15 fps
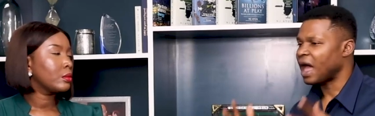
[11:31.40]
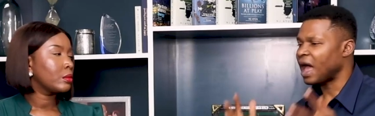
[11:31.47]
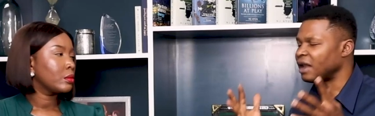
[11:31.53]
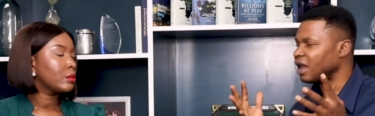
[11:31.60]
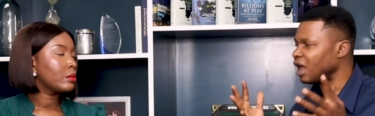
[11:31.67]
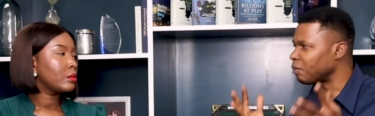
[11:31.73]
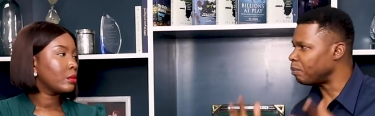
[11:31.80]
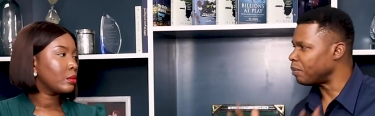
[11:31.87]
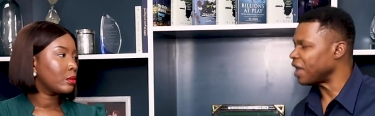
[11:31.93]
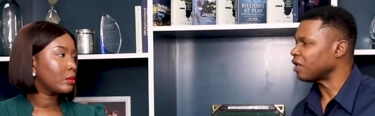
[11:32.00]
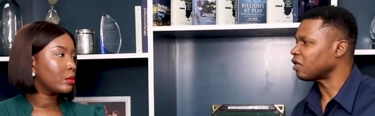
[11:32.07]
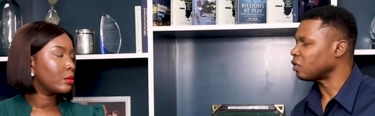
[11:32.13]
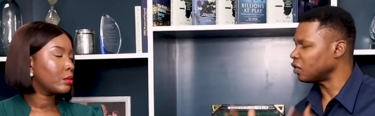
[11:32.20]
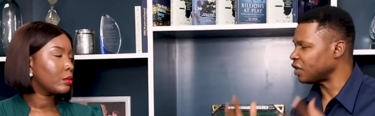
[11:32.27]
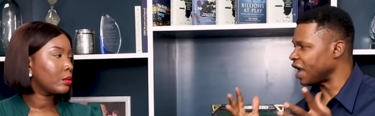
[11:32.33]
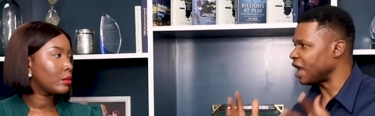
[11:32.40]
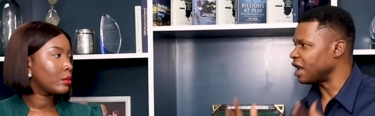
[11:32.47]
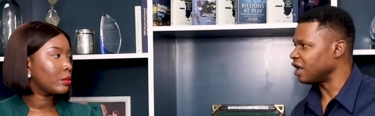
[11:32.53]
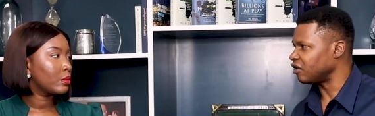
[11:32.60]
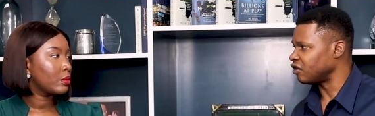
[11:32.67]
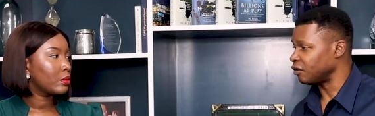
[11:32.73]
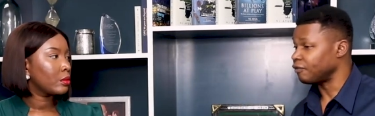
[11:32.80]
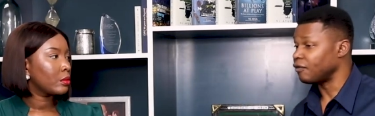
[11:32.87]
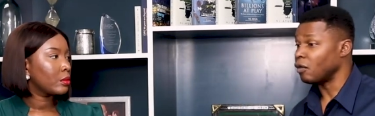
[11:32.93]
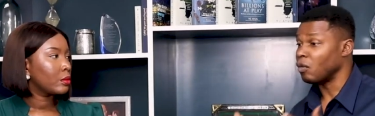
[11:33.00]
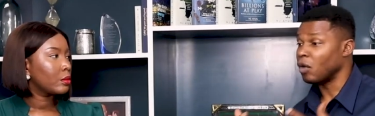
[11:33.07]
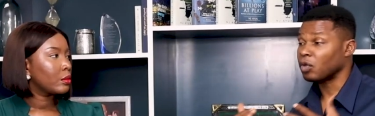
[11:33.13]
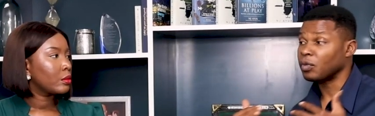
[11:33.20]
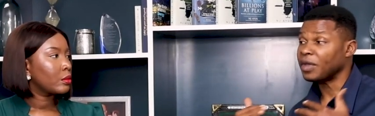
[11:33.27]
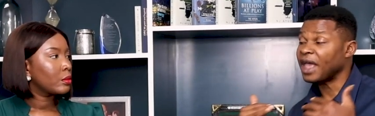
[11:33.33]
Speaker 1: And that baseload energy for
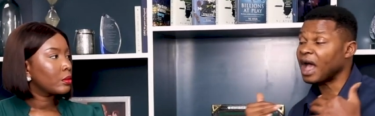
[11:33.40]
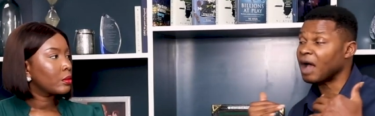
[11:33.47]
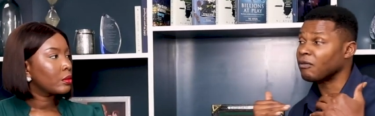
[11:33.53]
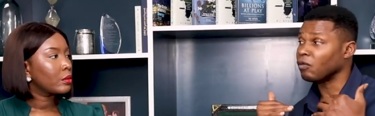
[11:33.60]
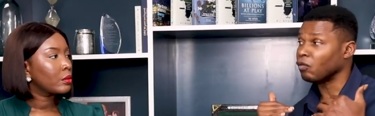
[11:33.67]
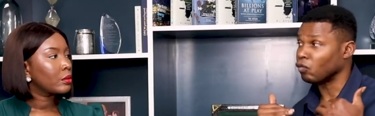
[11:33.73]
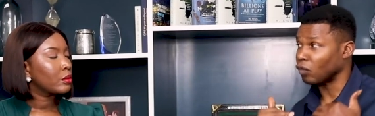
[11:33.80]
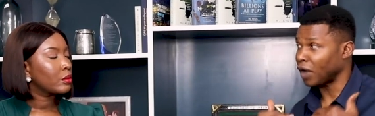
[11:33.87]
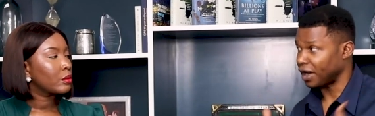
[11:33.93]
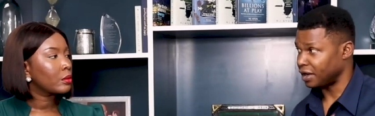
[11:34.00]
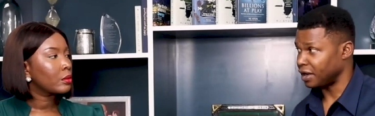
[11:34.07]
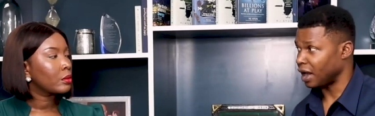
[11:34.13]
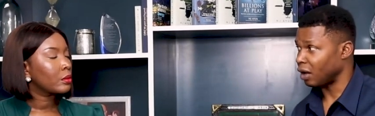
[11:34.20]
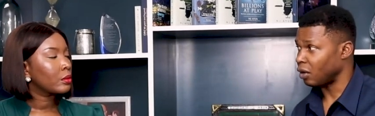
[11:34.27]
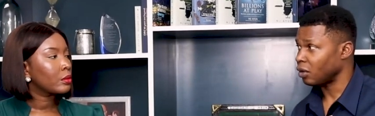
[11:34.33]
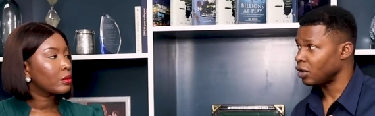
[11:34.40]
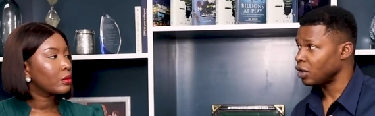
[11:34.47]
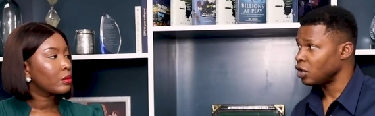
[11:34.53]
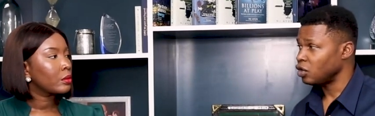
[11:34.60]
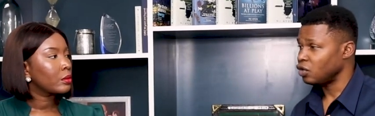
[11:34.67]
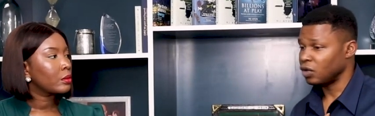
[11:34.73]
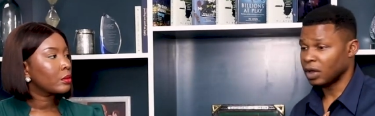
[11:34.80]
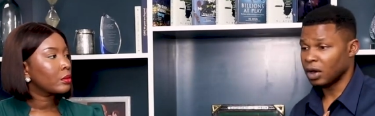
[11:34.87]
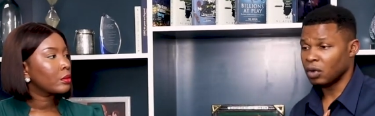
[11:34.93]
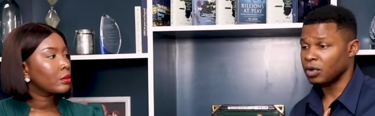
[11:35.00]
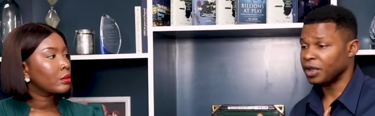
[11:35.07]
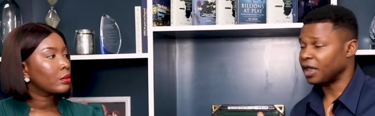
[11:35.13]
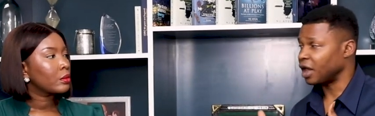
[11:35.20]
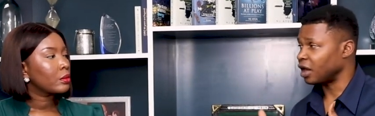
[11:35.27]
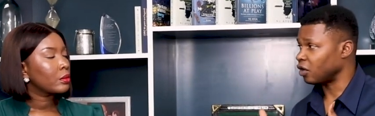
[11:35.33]
what we have right now, you can
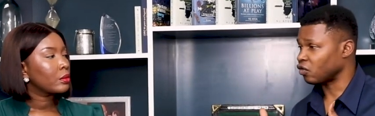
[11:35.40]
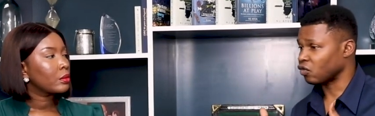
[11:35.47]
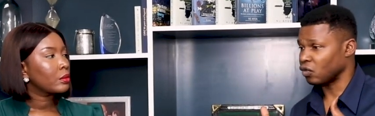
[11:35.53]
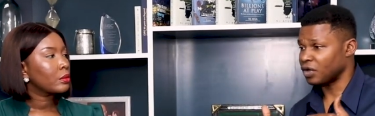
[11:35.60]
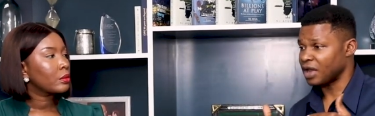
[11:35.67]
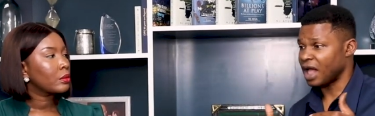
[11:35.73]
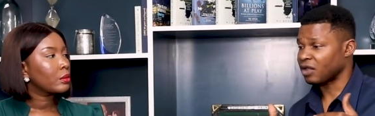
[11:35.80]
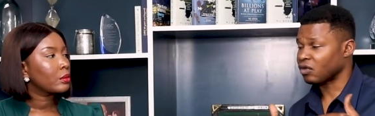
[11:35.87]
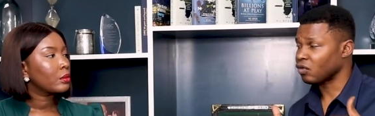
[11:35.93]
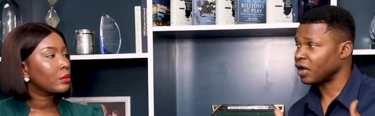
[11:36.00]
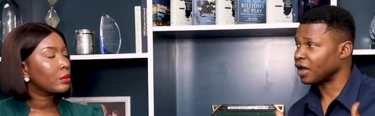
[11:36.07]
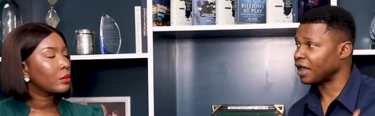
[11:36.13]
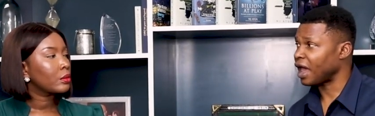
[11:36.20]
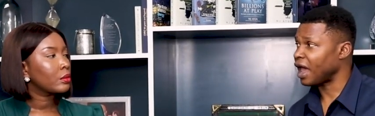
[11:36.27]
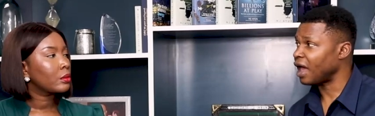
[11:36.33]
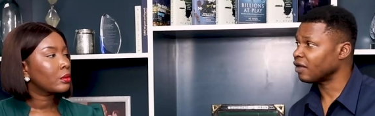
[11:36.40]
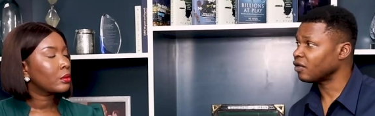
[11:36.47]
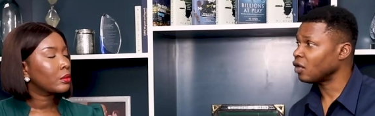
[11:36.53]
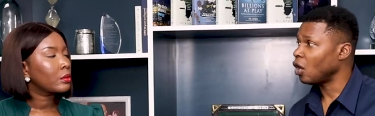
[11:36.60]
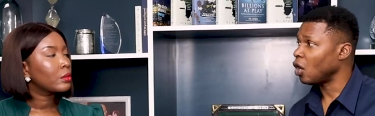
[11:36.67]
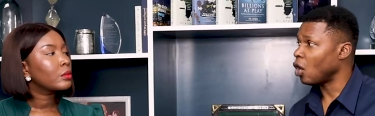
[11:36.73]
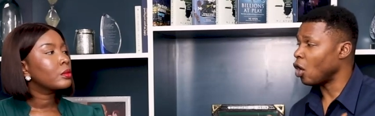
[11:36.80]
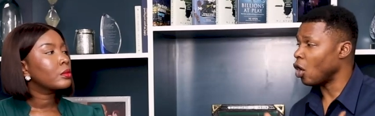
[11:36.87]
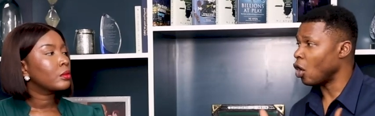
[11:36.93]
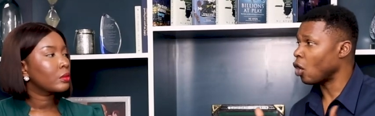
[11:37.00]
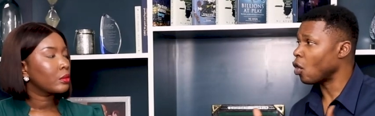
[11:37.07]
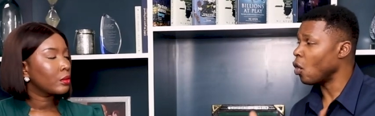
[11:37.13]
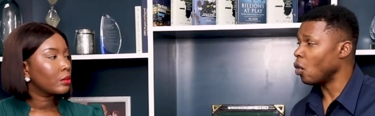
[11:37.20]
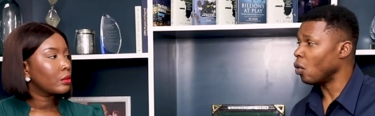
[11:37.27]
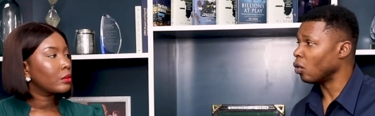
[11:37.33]
only get it through natural gas or
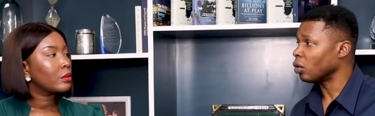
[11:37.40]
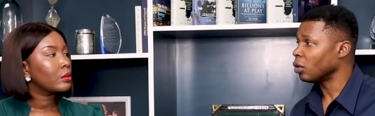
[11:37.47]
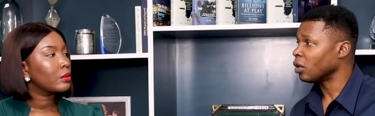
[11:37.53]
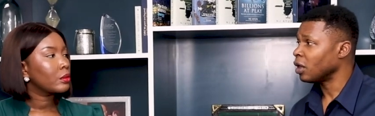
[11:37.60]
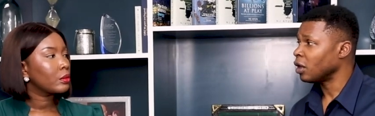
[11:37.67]
coal.